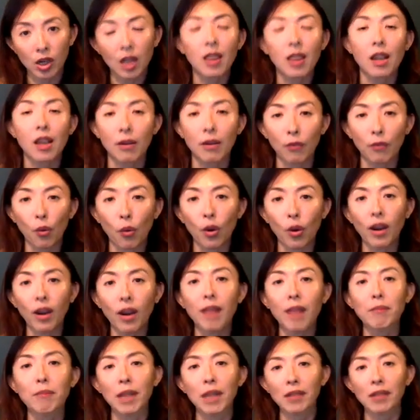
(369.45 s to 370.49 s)
Therefore,
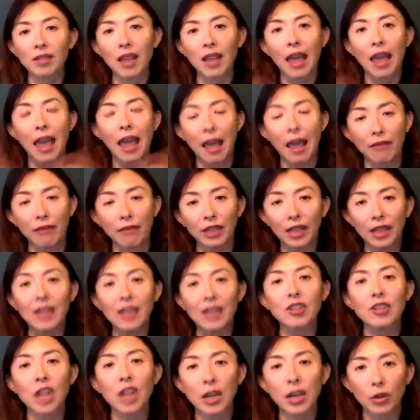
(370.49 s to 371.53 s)
it means heavy
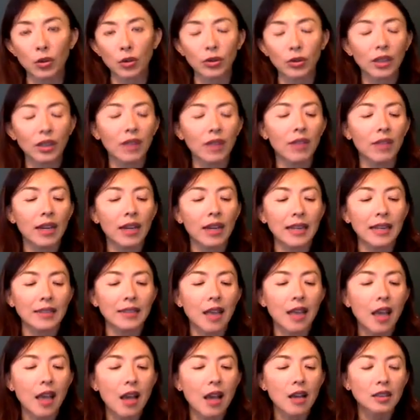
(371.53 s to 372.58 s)
in general, even as
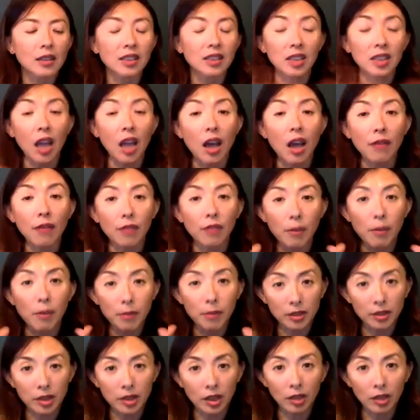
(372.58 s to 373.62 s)
stuff,
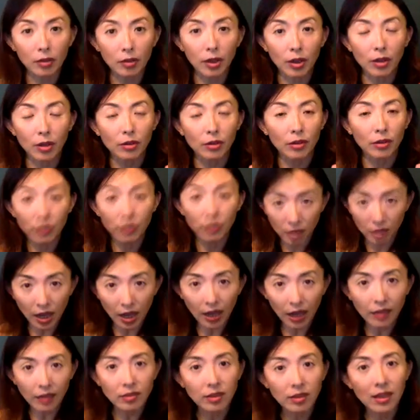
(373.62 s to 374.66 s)
material,
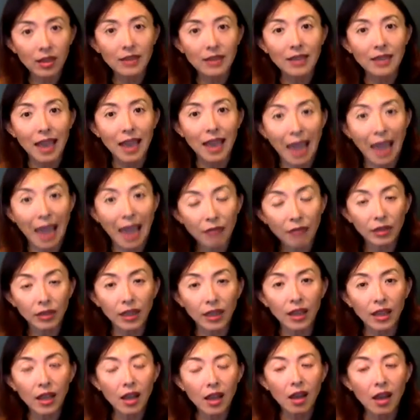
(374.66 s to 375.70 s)
things that's a
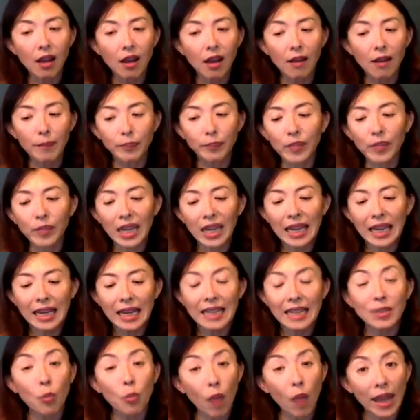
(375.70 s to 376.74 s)
heavy in
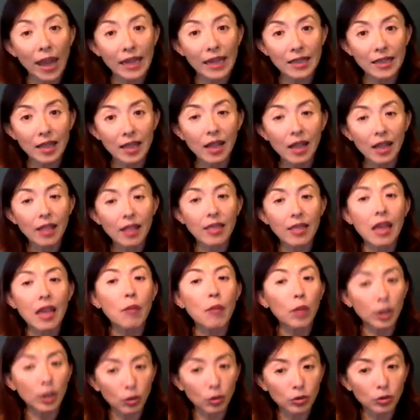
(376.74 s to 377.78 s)
its weight, then
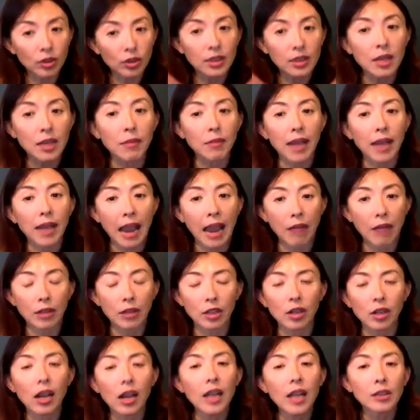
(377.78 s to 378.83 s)
we use the same
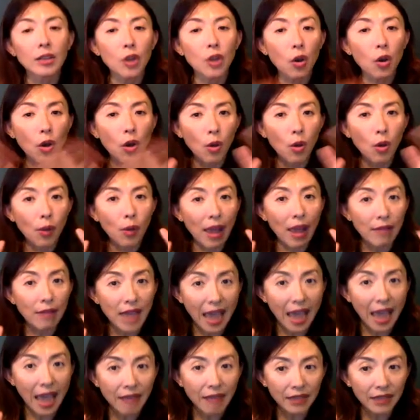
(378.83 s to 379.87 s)
character. So we have
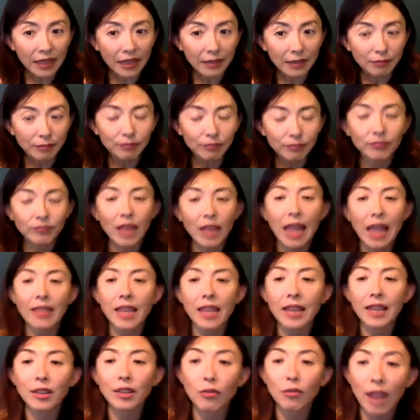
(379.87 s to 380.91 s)
heavy, and
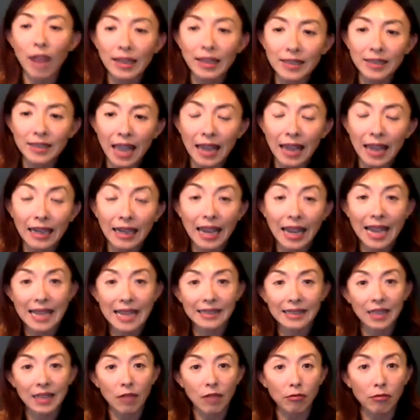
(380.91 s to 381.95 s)
then the right side
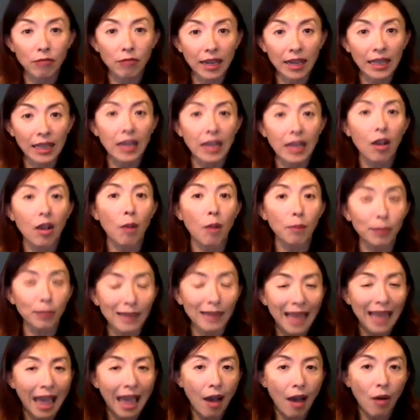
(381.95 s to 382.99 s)
is a raking or
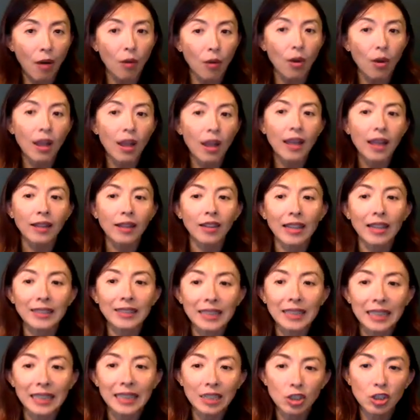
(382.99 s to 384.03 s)
plow. You can
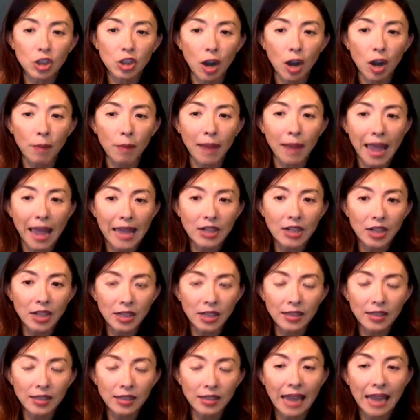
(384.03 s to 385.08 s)
see the sharp
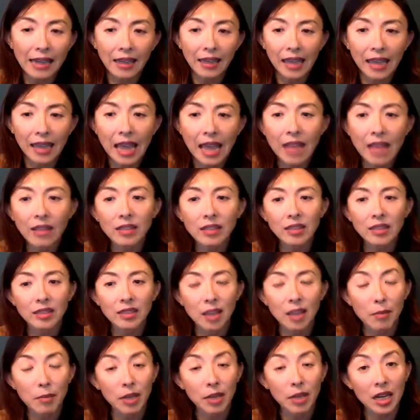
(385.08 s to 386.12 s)
edges. And again, this is
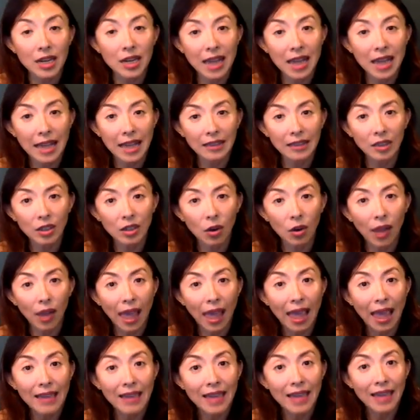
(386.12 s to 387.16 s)
some connector or
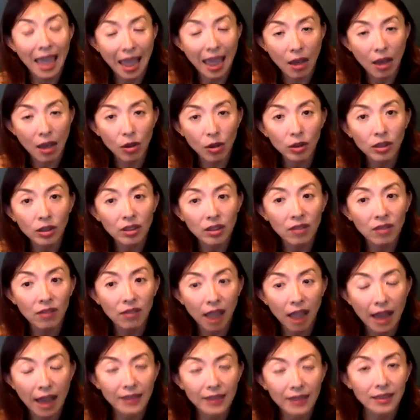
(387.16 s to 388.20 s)
handheld
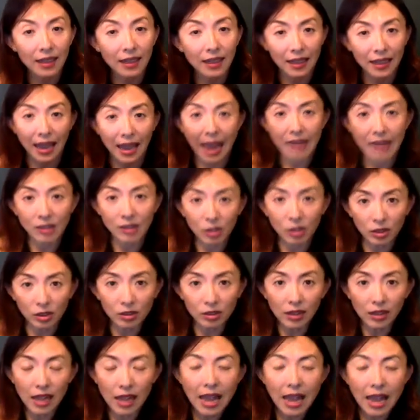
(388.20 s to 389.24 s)
device, like a
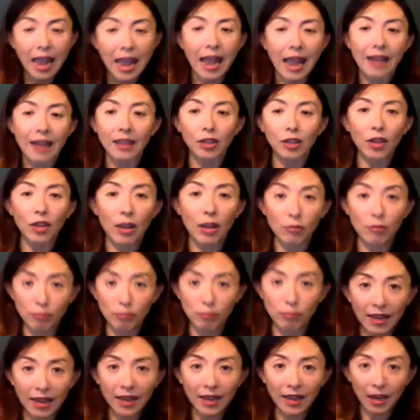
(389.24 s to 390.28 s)
handle. And then you can
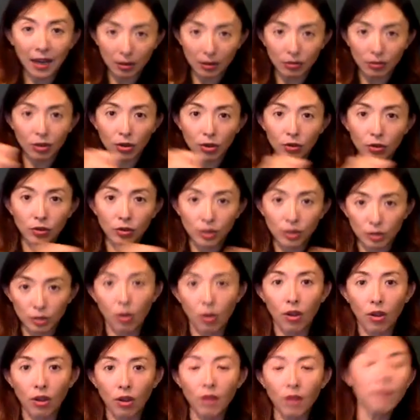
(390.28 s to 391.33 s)
rake it through the
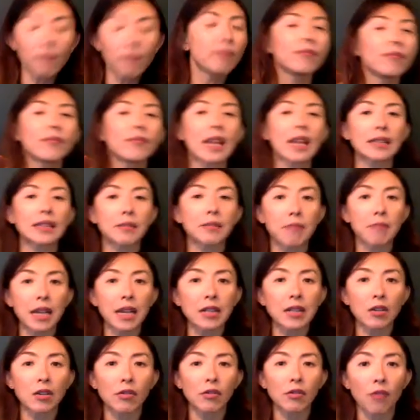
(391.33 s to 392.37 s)
soil. That's a
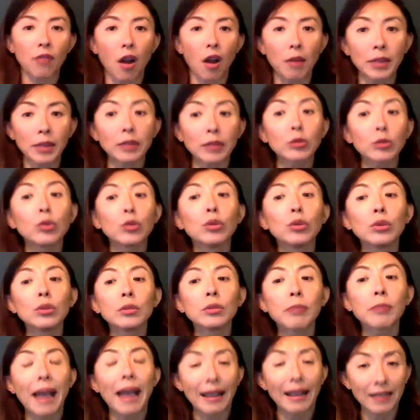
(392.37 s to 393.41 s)
major farming tool
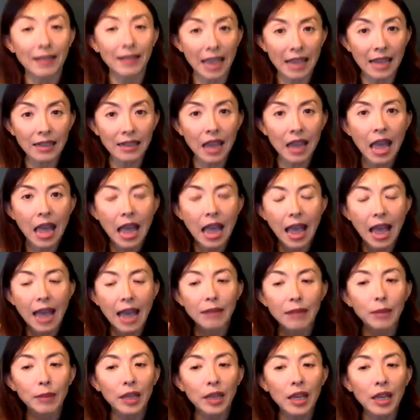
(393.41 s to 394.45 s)
back then.
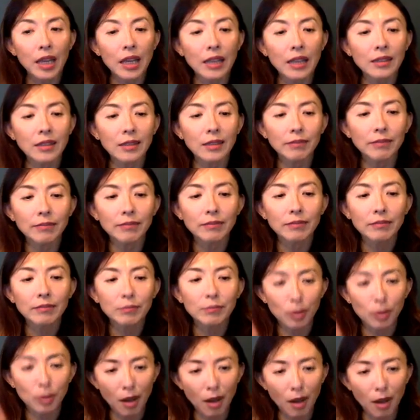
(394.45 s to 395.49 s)
And because
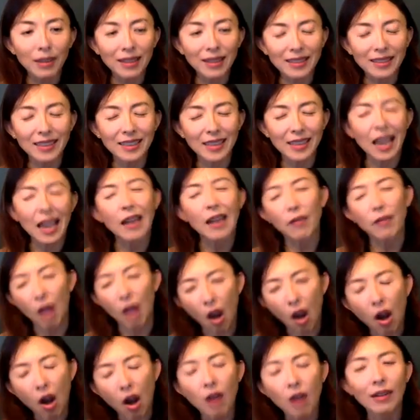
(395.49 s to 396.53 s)
probably this is kind of
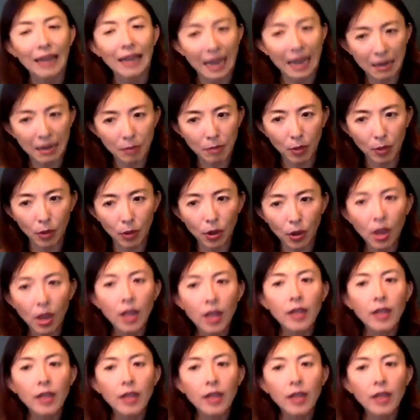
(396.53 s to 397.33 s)
hard labor.